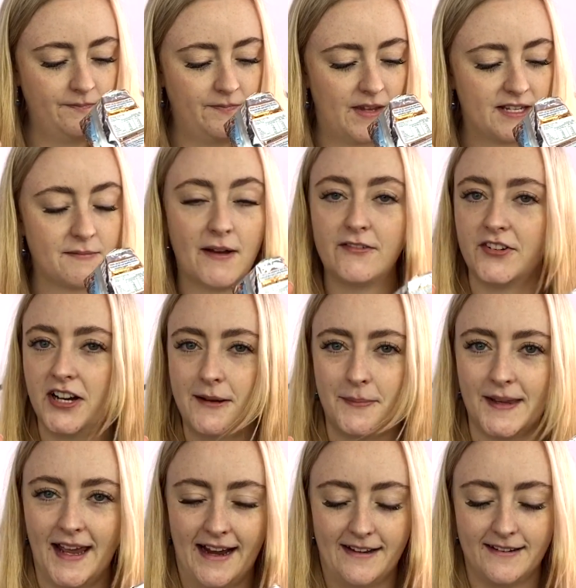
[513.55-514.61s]
They smell very
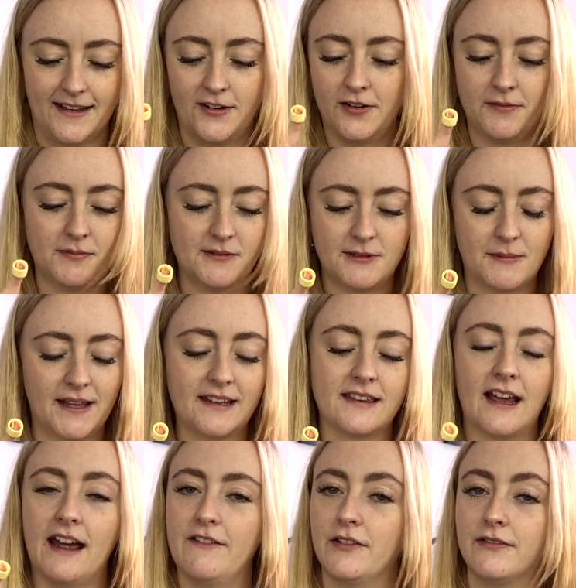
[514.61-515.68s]
plain. They don't smell like
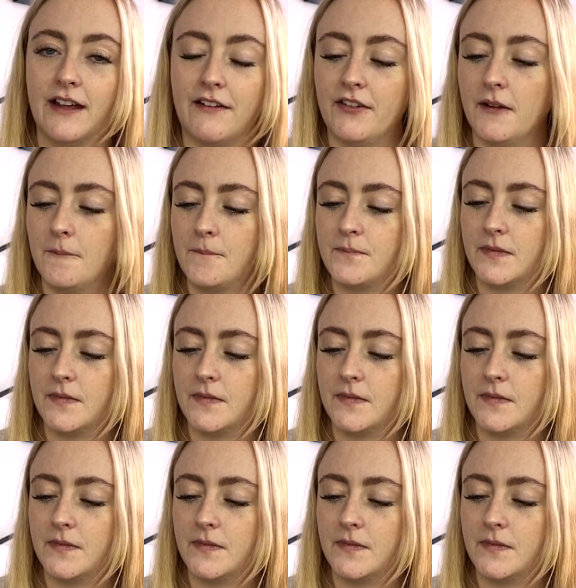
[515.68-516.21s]
they have a flavour.